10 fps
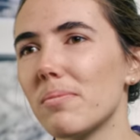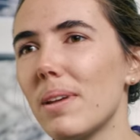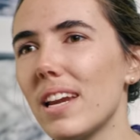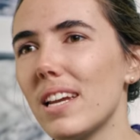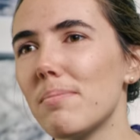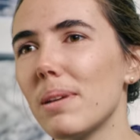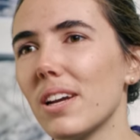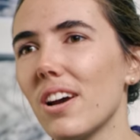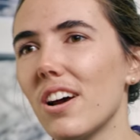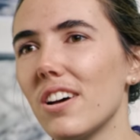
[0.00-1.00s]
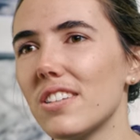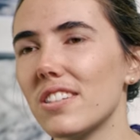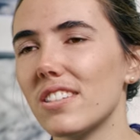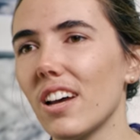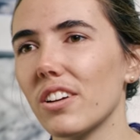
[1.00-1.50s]
to me
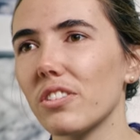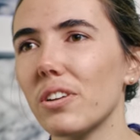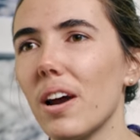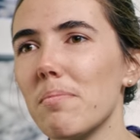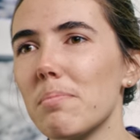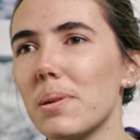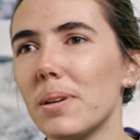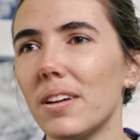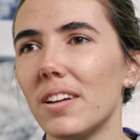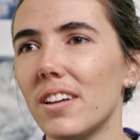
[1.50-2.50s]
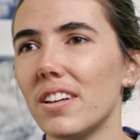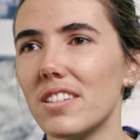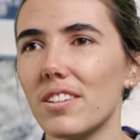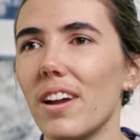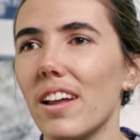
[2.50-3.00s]
because I grew up
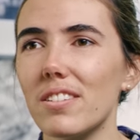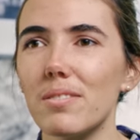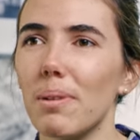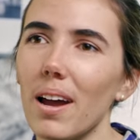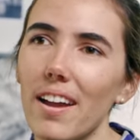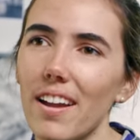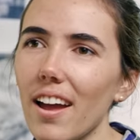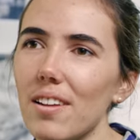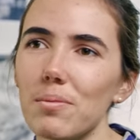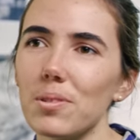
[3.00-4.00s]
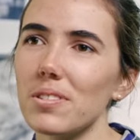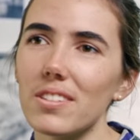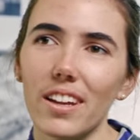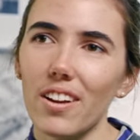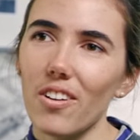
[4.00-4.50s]
surrounded by
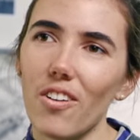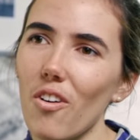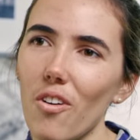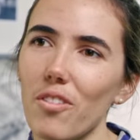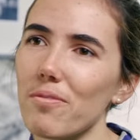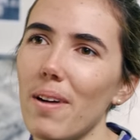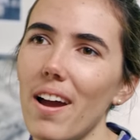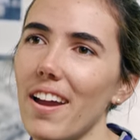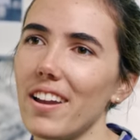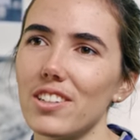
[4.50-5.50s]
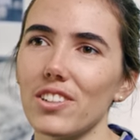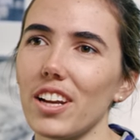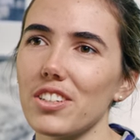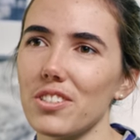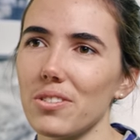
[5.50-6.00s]
animals. Like all of my
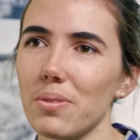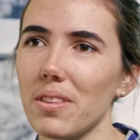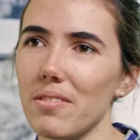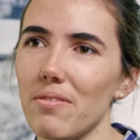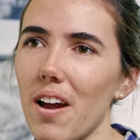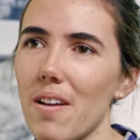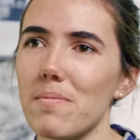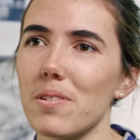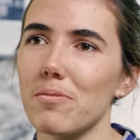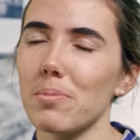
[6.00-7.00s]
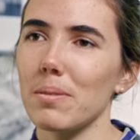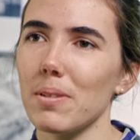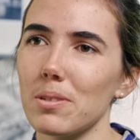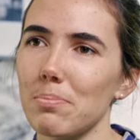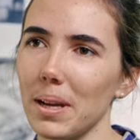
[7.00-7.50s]
interactions with the environment have pretty
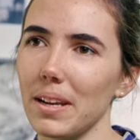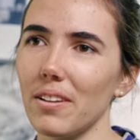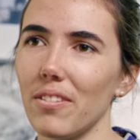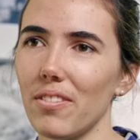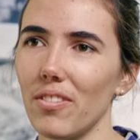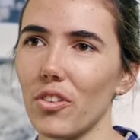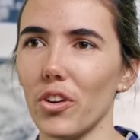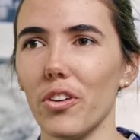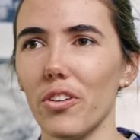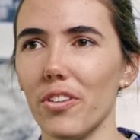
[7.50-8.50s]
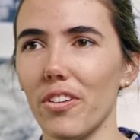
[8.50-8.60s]
much been through